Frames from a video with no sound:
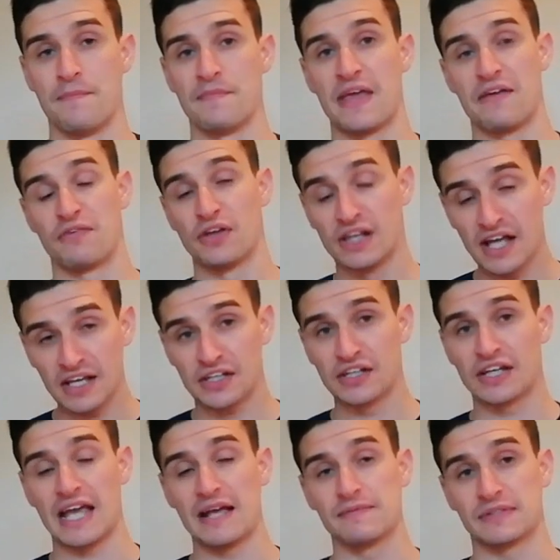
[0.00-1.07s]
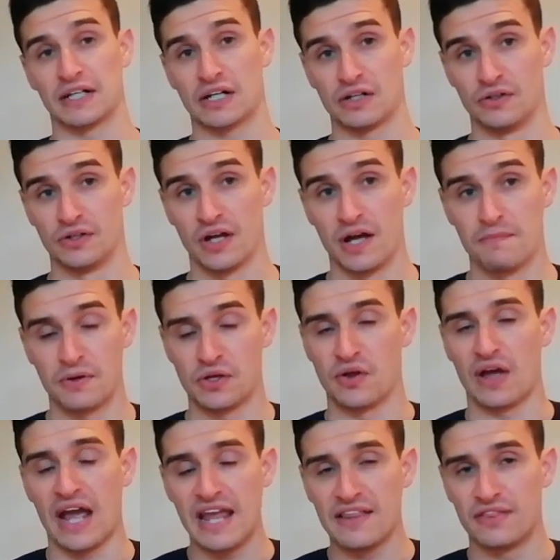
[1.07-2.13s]
If you like your games like Cluedo, but you
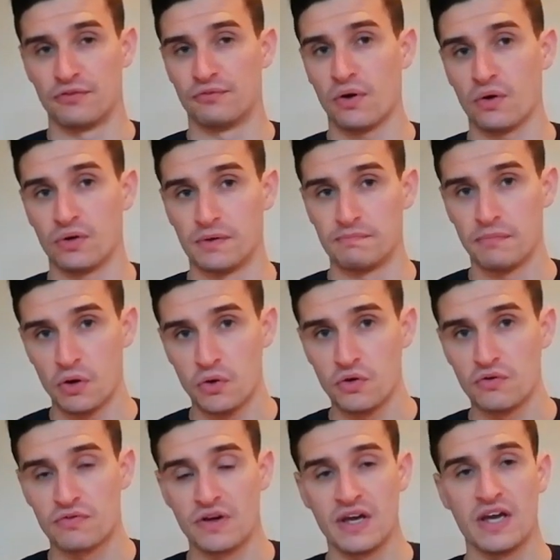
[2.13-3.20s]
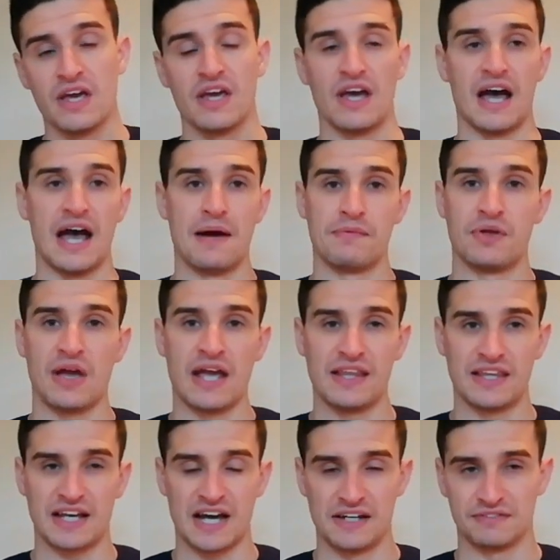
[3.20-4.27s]
hate the roll and move, you hate
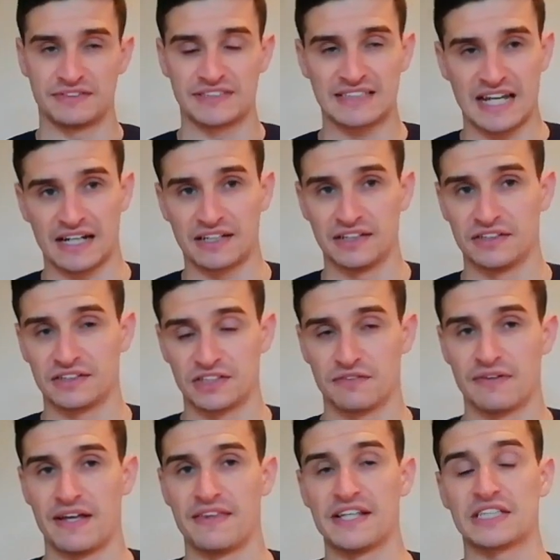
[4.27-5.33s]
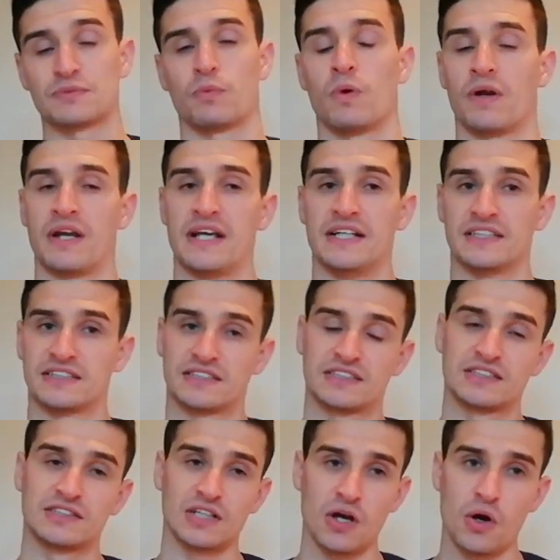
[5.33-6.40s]
the kind of stagnantness of it, this one is
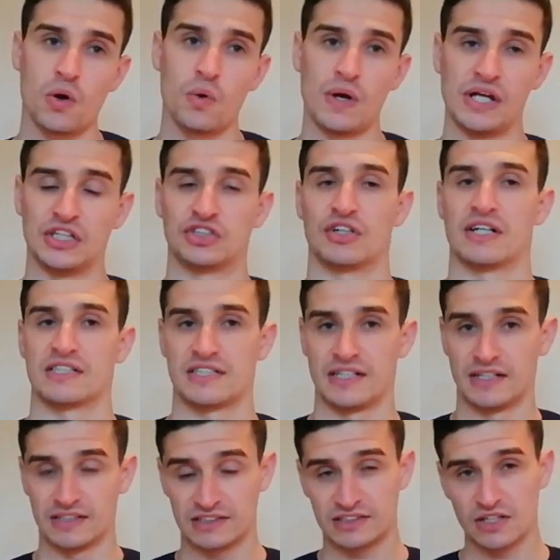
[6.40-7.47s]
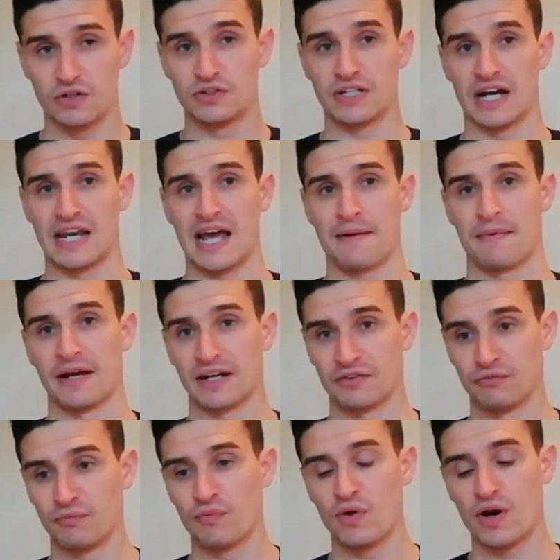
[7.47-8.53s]
so interesting, it's so dynamic
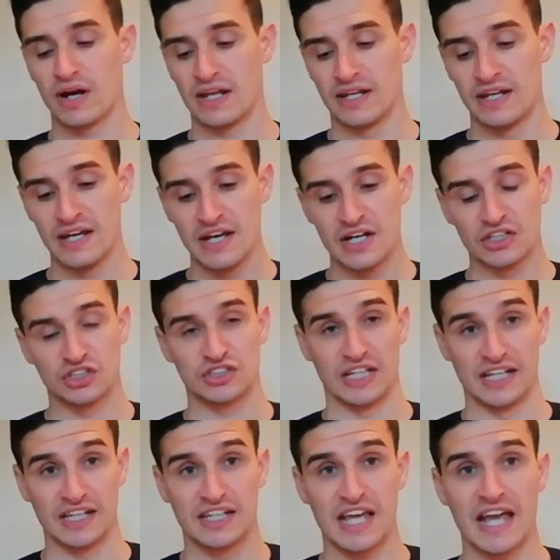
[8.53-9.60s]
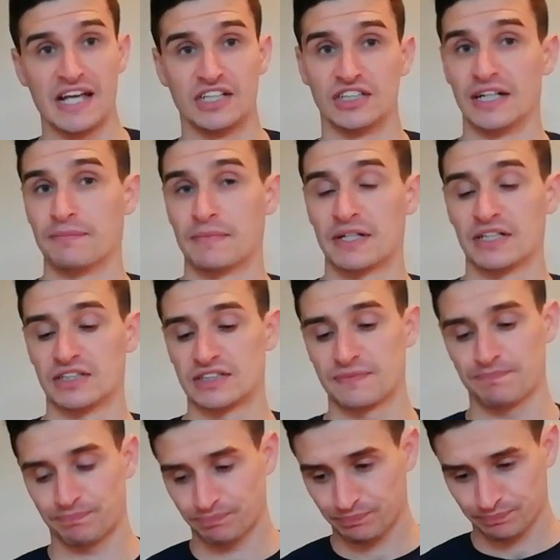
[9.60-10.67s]
and really just engaging,
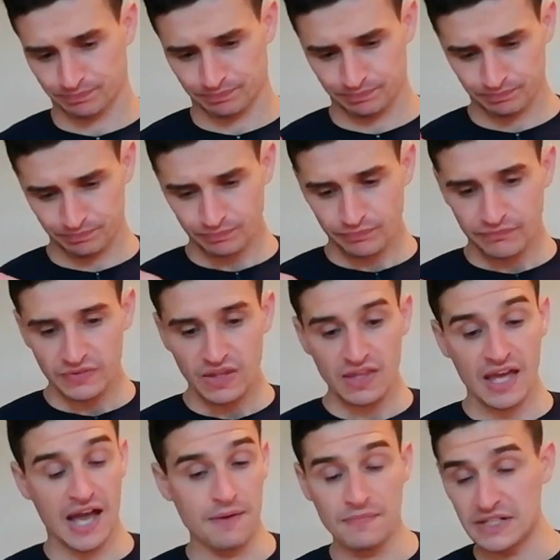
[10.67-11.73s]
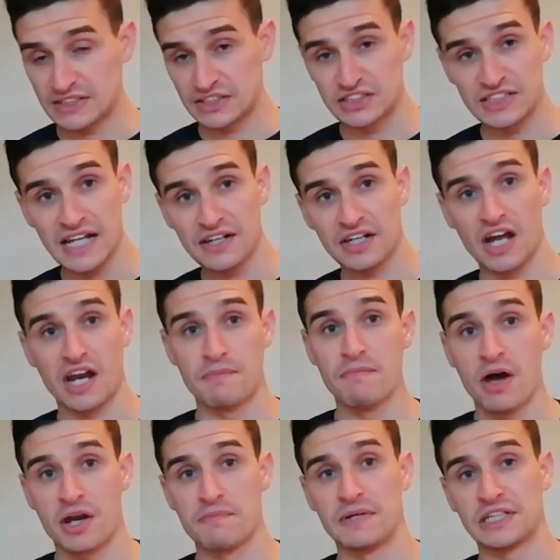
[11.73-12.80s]
because it's your standard kind of
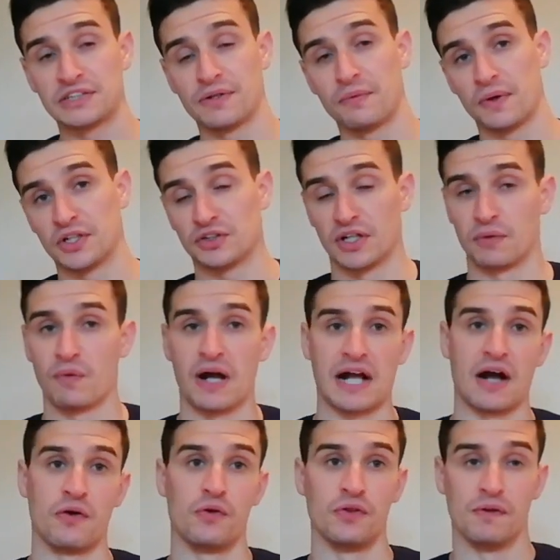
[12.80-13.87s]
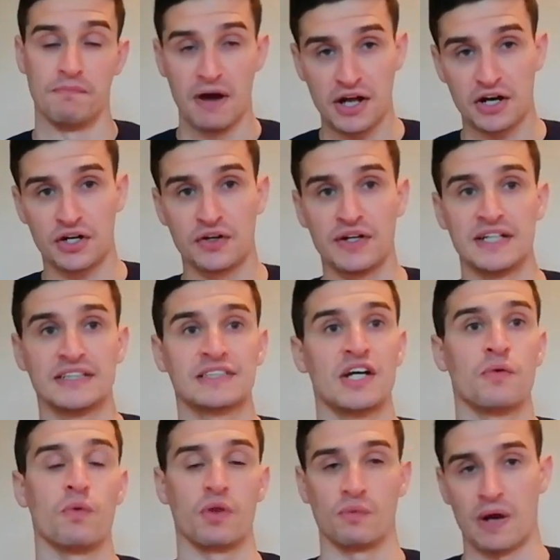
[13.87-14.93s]
murder mystery where you're trying to work out who the murderer is,
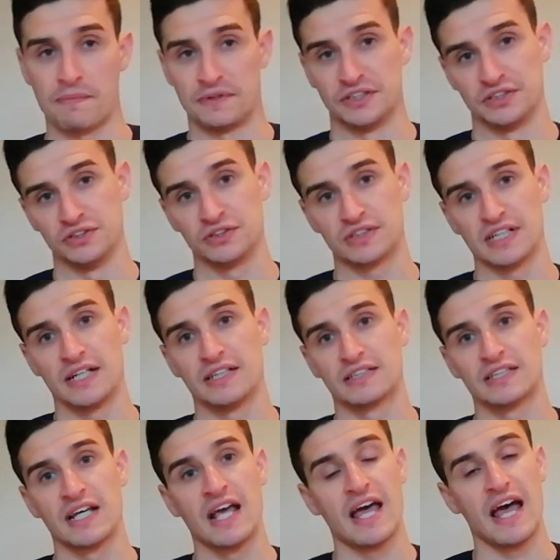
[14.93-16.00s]
what the weapon he's used is,